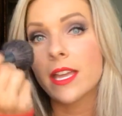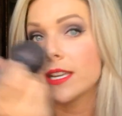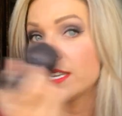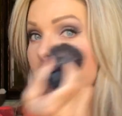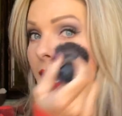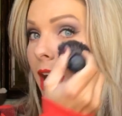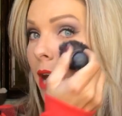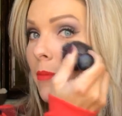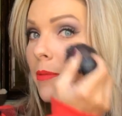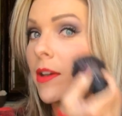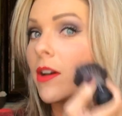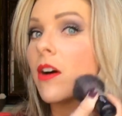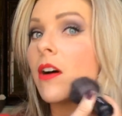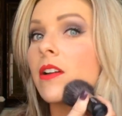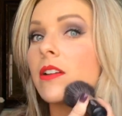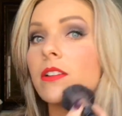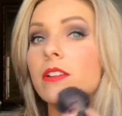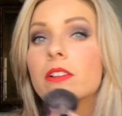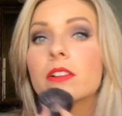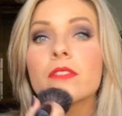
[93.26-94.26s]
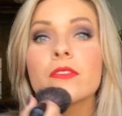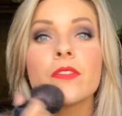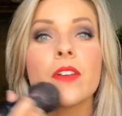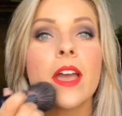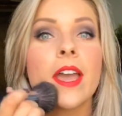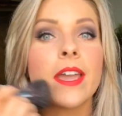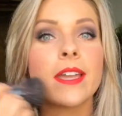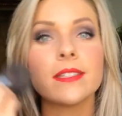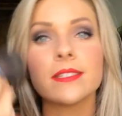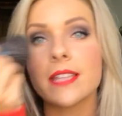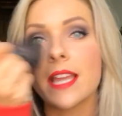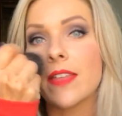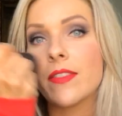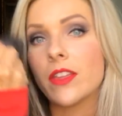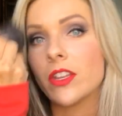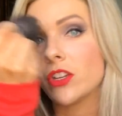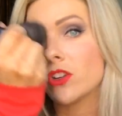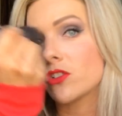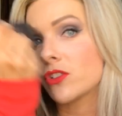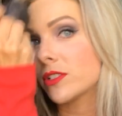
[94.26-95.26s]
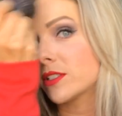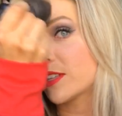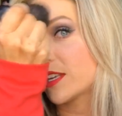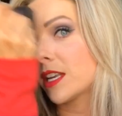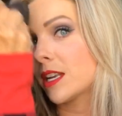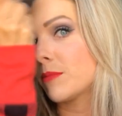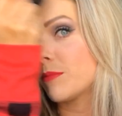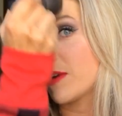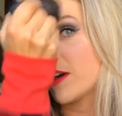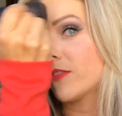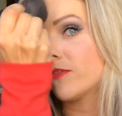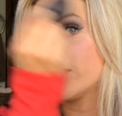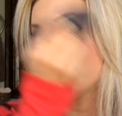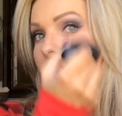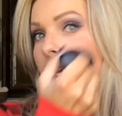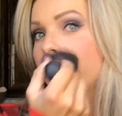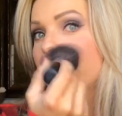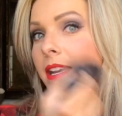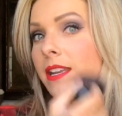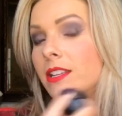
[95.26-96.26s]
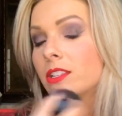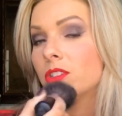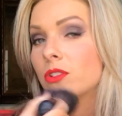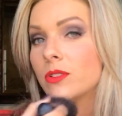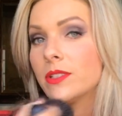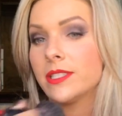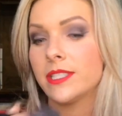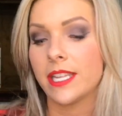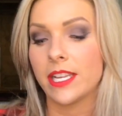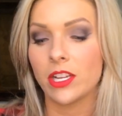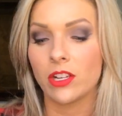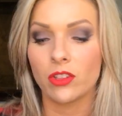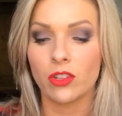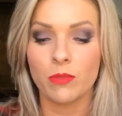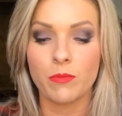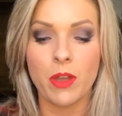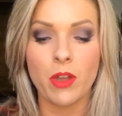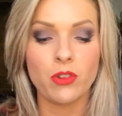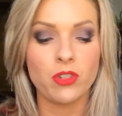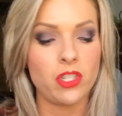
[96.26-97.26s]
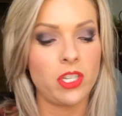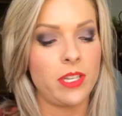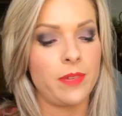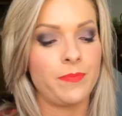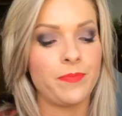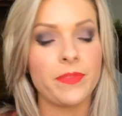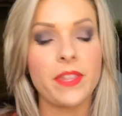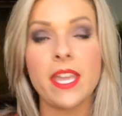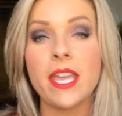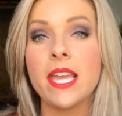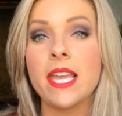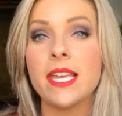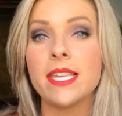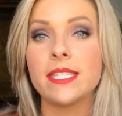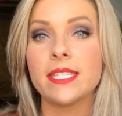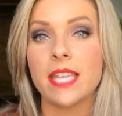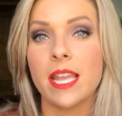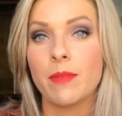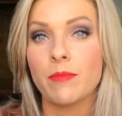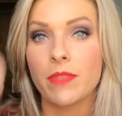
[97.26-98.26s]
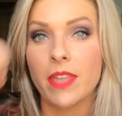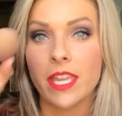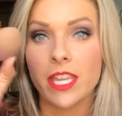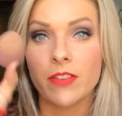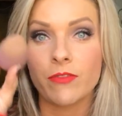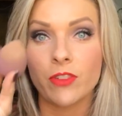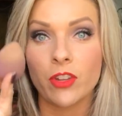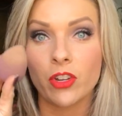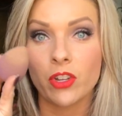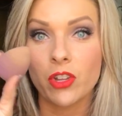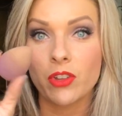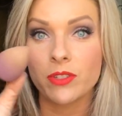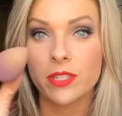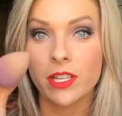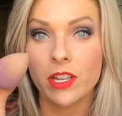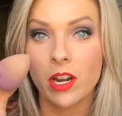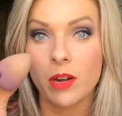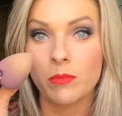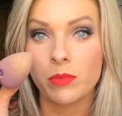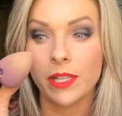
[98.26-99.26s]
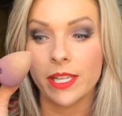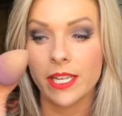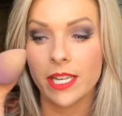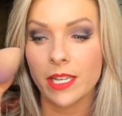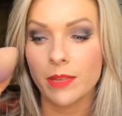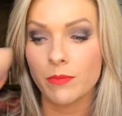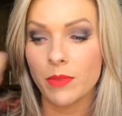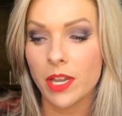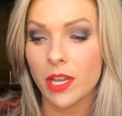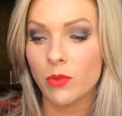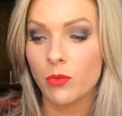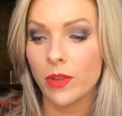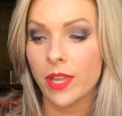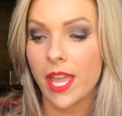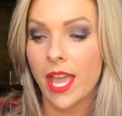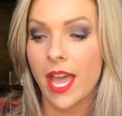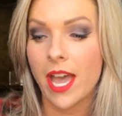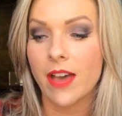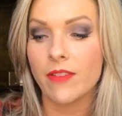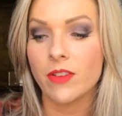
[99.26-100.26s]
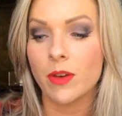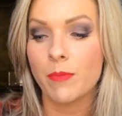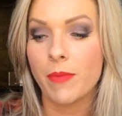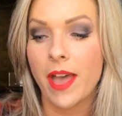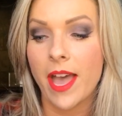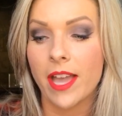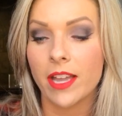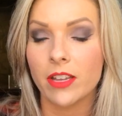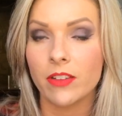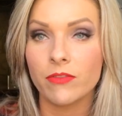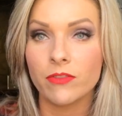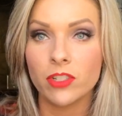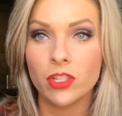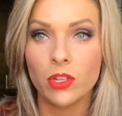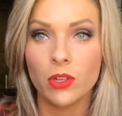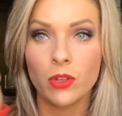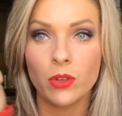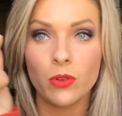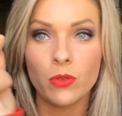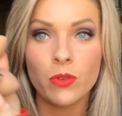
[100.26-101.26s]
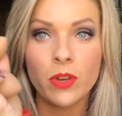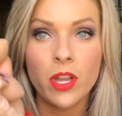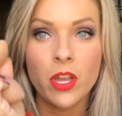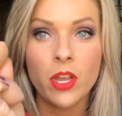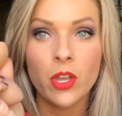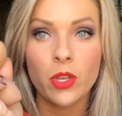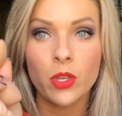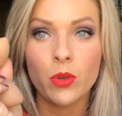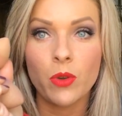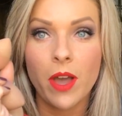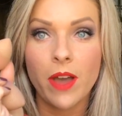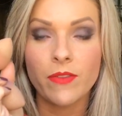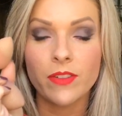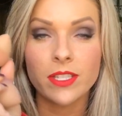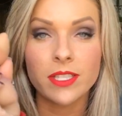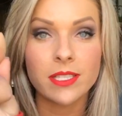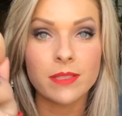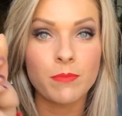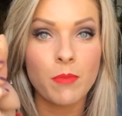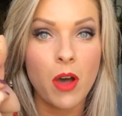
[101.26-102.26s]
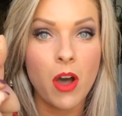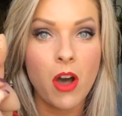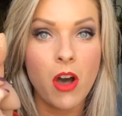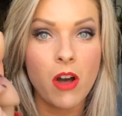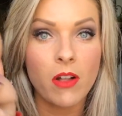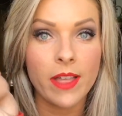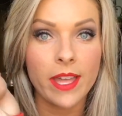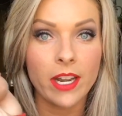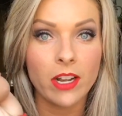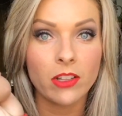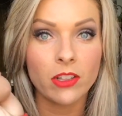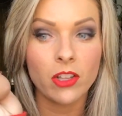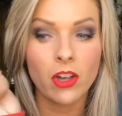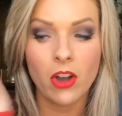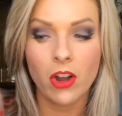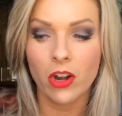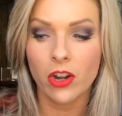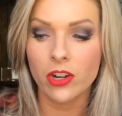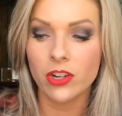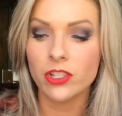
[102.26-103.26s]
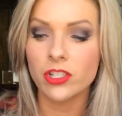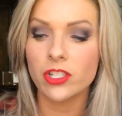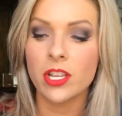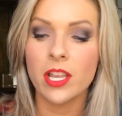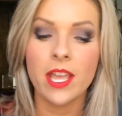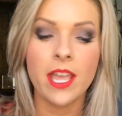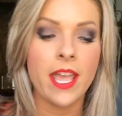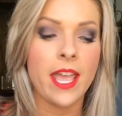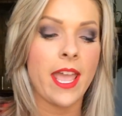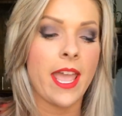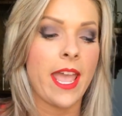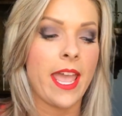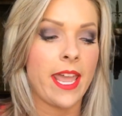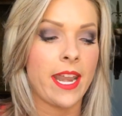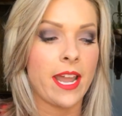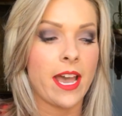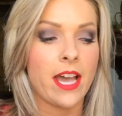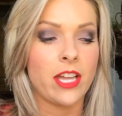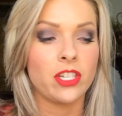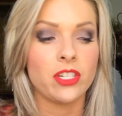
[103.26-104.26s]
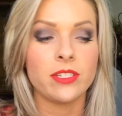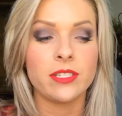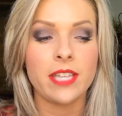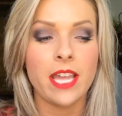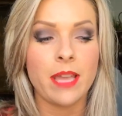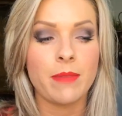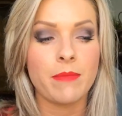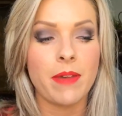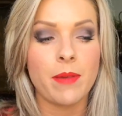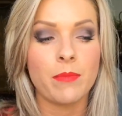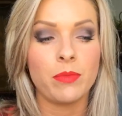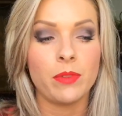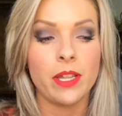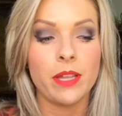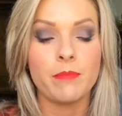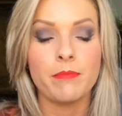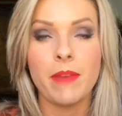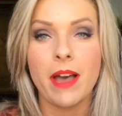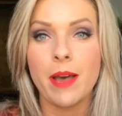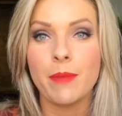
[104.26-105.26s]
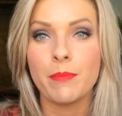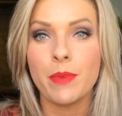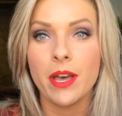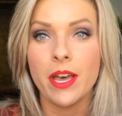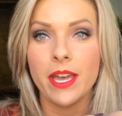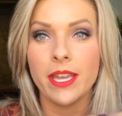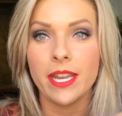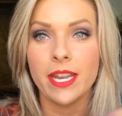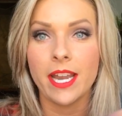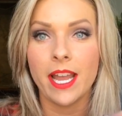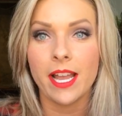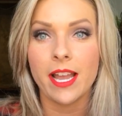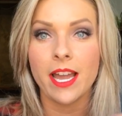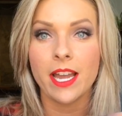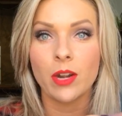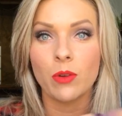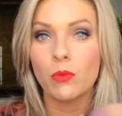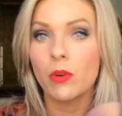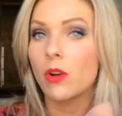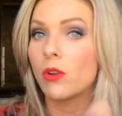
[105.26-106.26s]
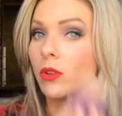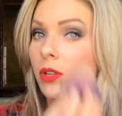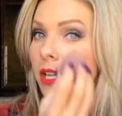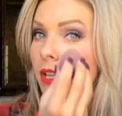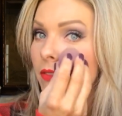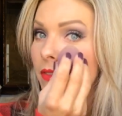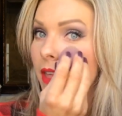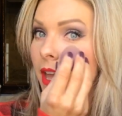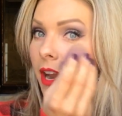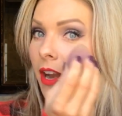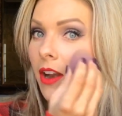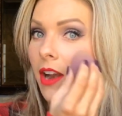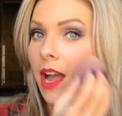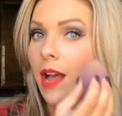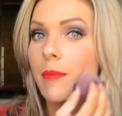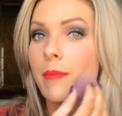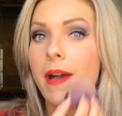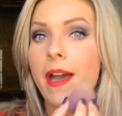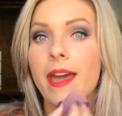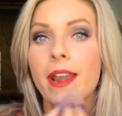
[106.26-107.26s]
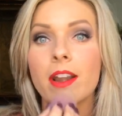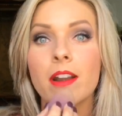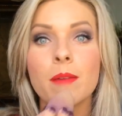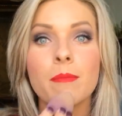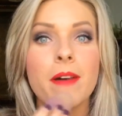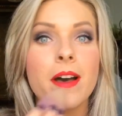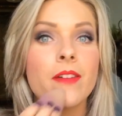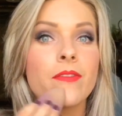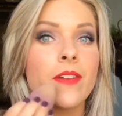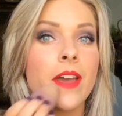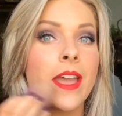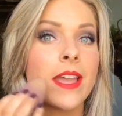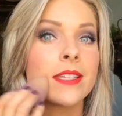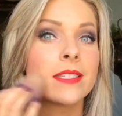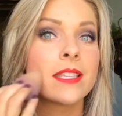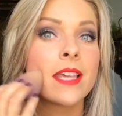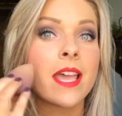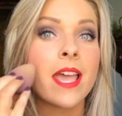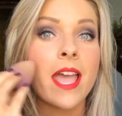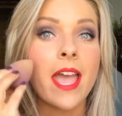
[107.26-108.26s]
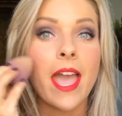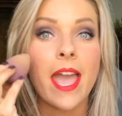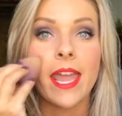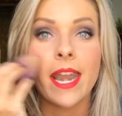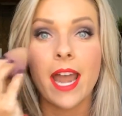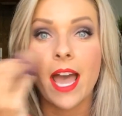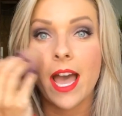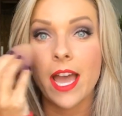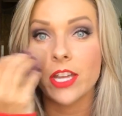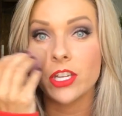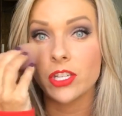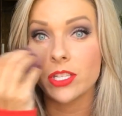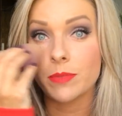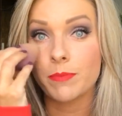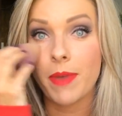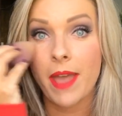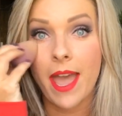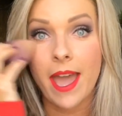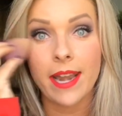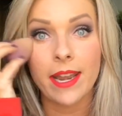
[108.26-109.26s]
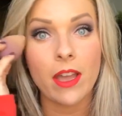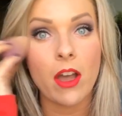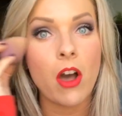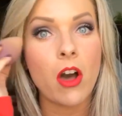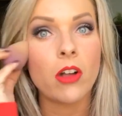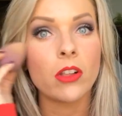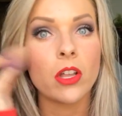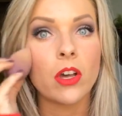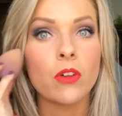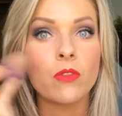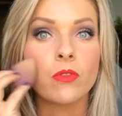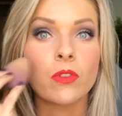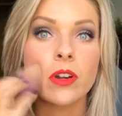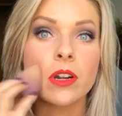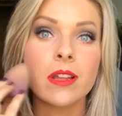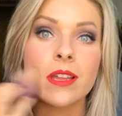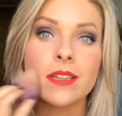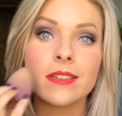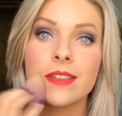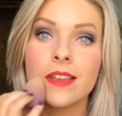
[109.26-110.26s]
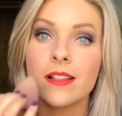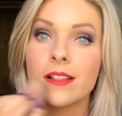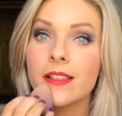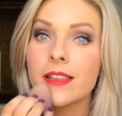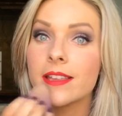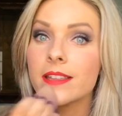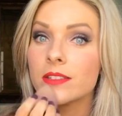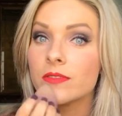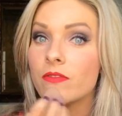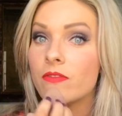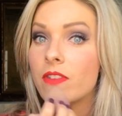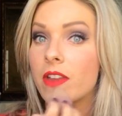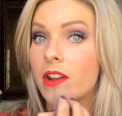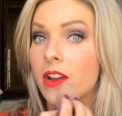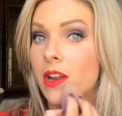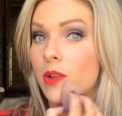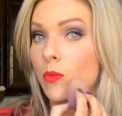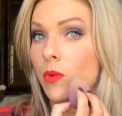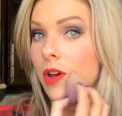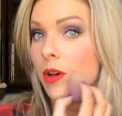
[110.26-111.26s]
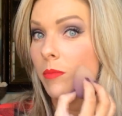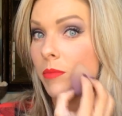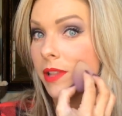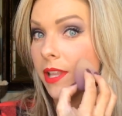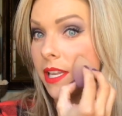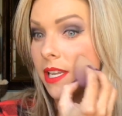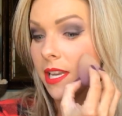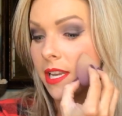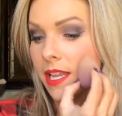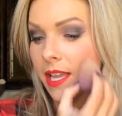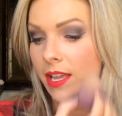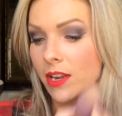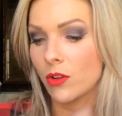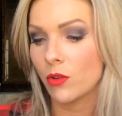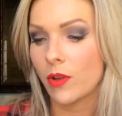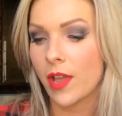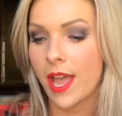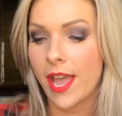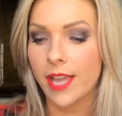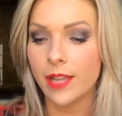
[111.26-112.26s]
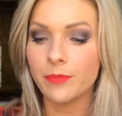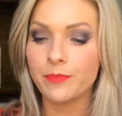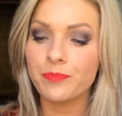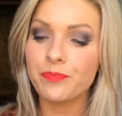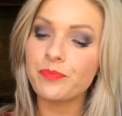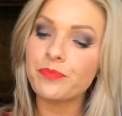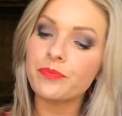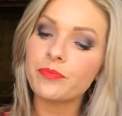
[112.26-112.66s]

dab it onto your face, and then you're just going to buff it in into a singular motion. Same thing if you're using our blending bud. We have a pack of 2. You have a small and a large, and I just take my bud and I kind of roll it in there. I pat it on my face and I just pat it all over until it's very well blended in, okay?